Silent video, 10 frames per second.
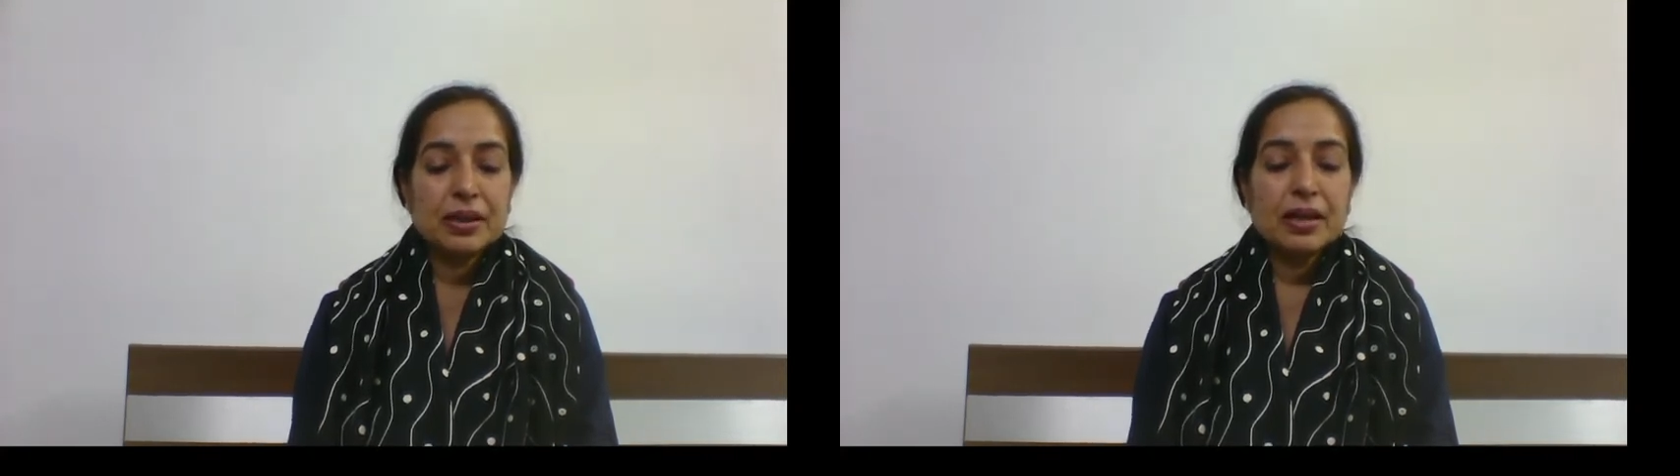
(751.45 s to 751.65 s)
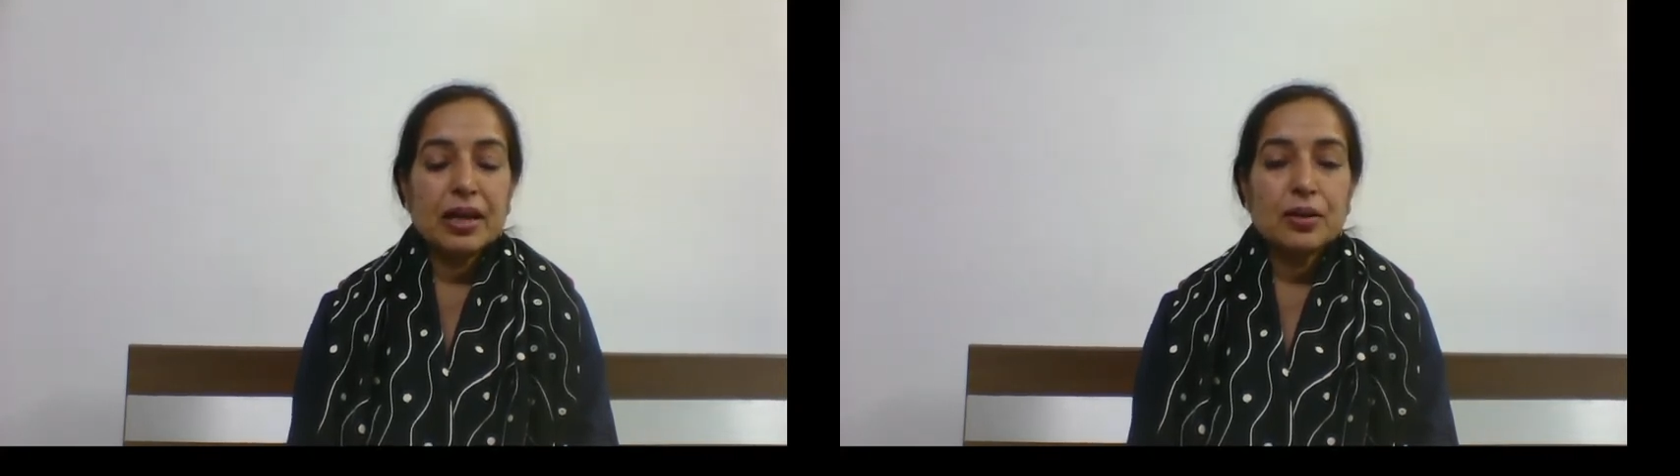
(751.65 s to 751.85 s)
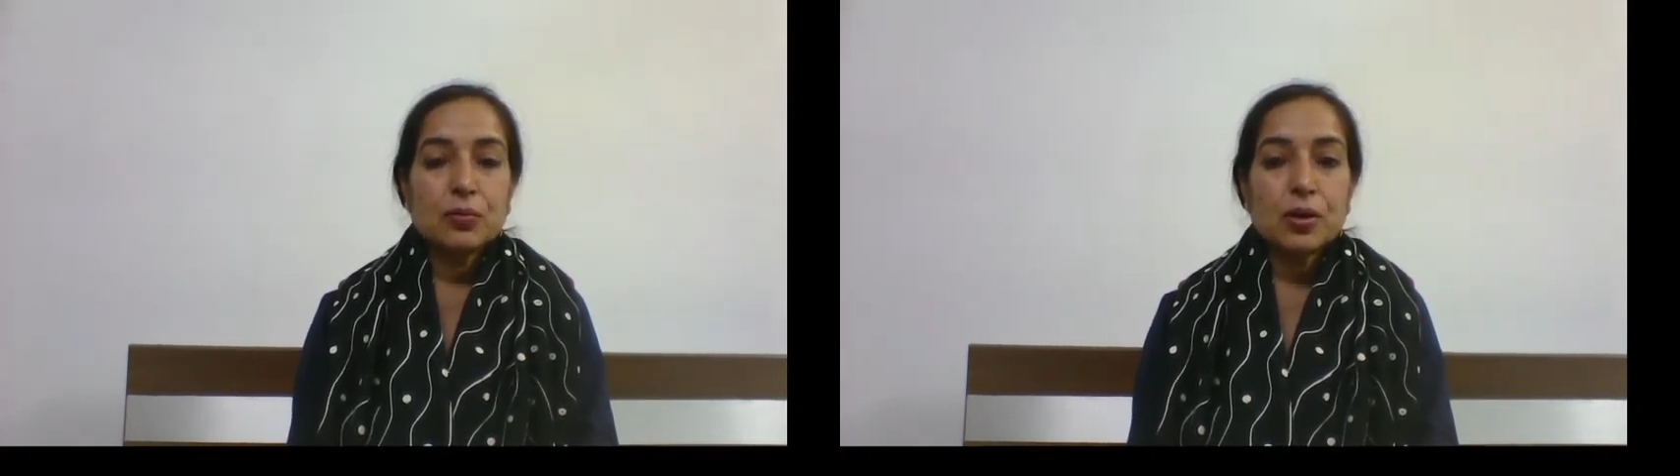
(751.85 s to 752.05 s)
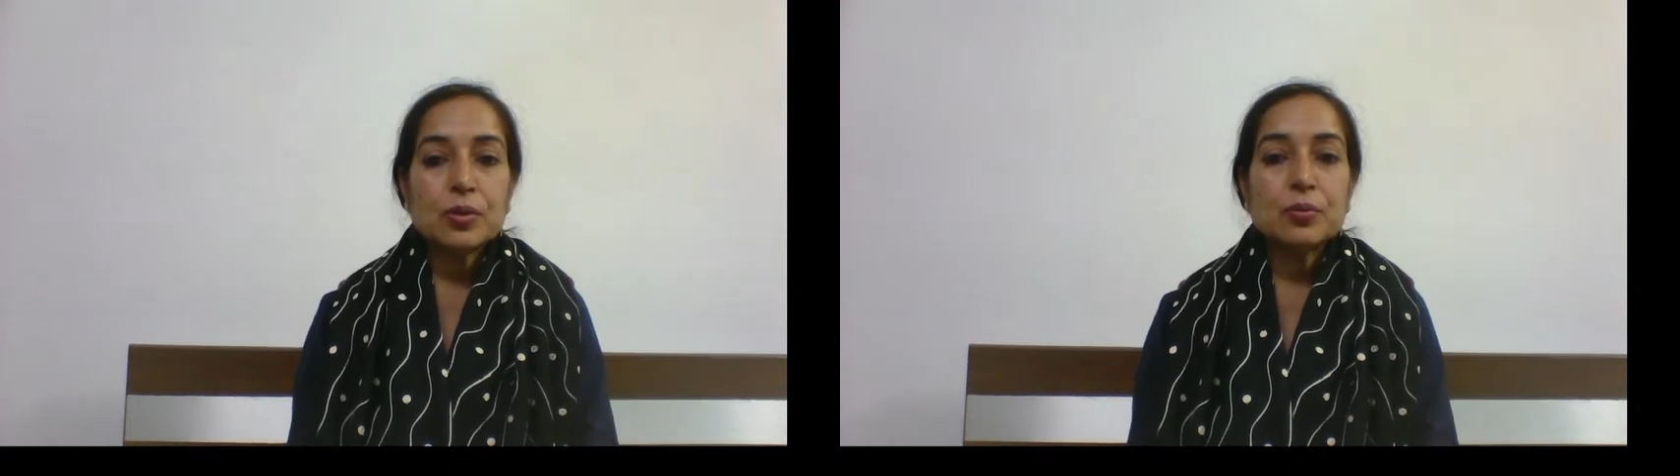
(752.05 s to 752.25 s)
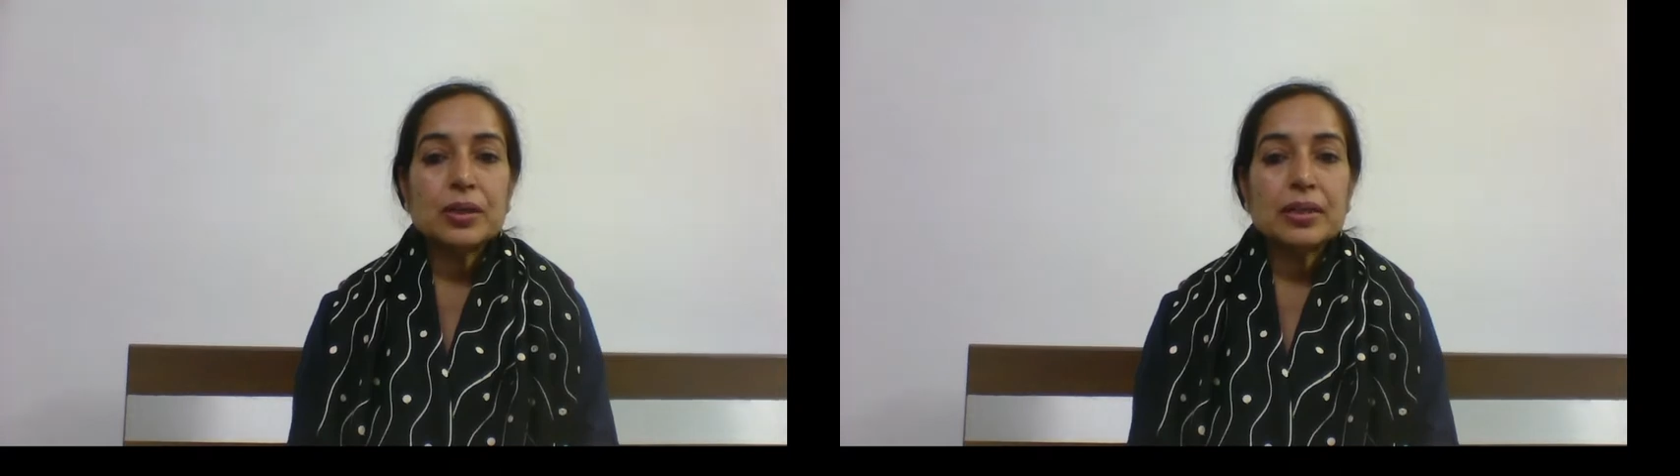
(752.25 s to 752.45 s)
And
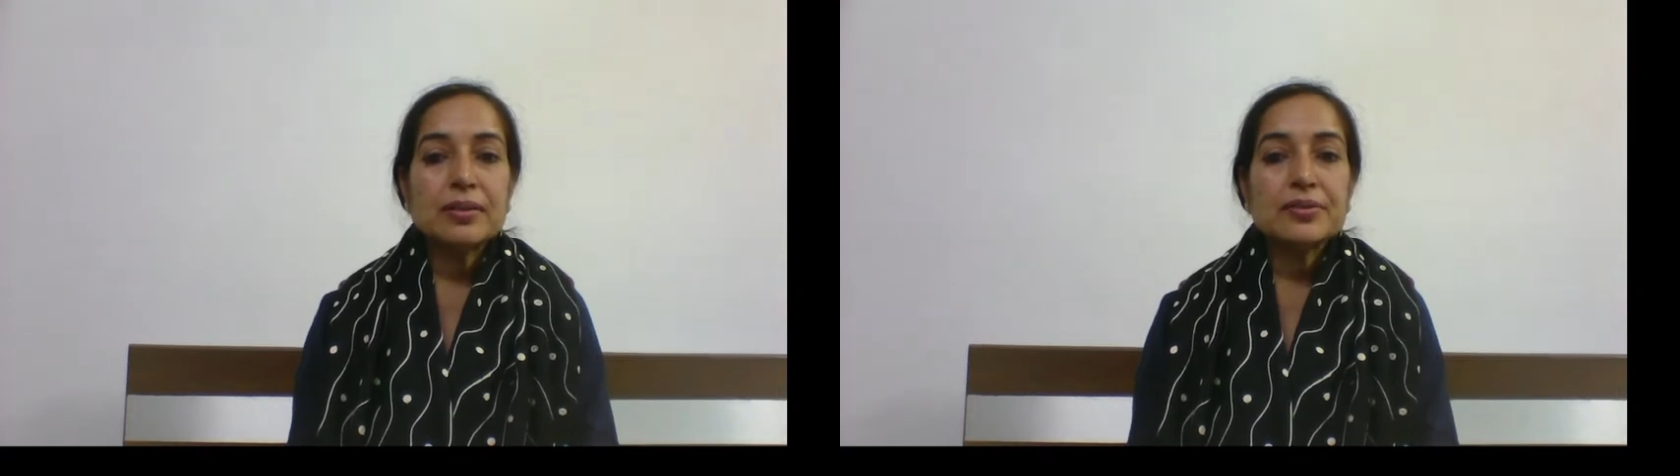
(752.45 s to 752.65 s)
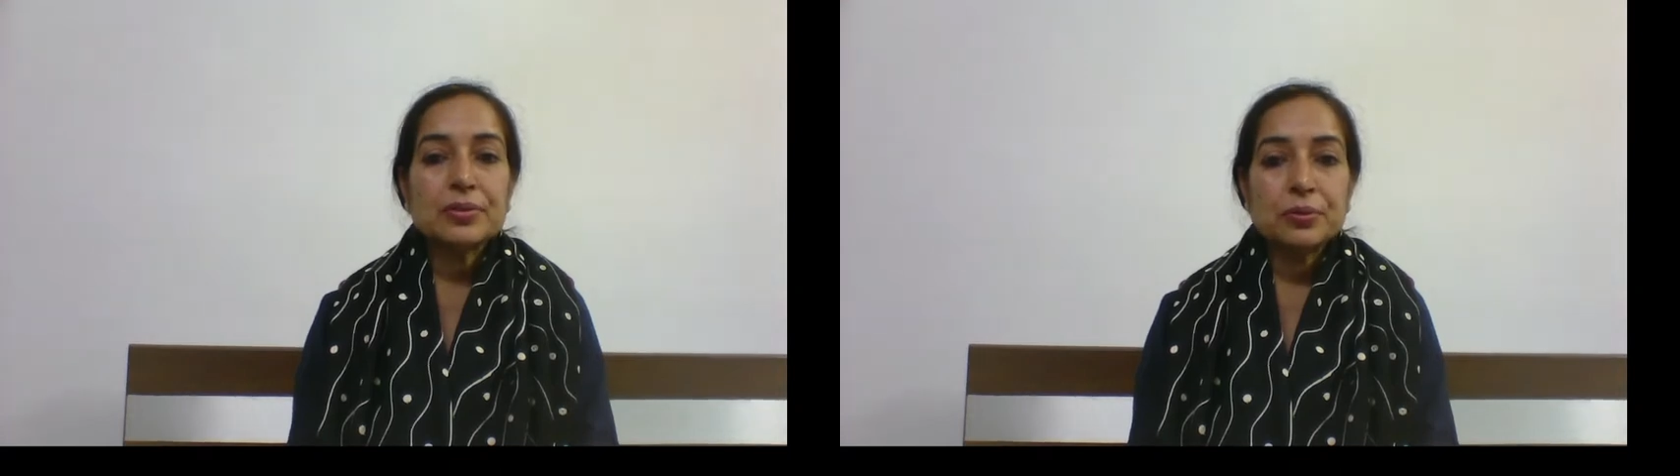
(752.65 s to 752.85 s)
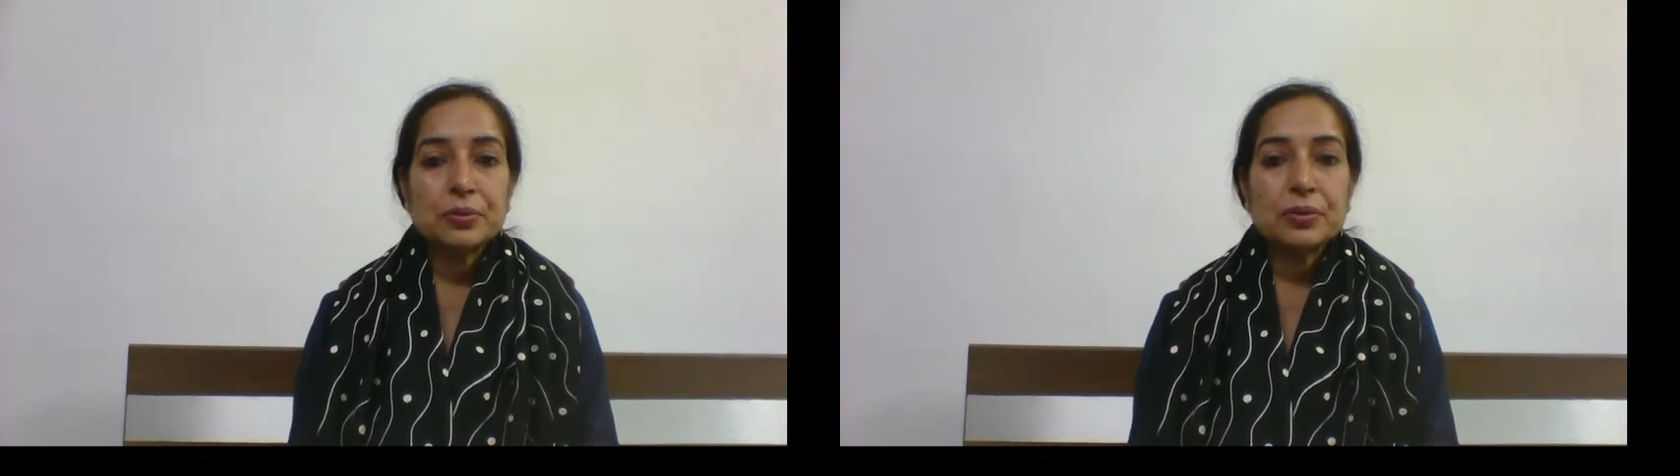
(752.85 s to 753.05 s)
what word does Toru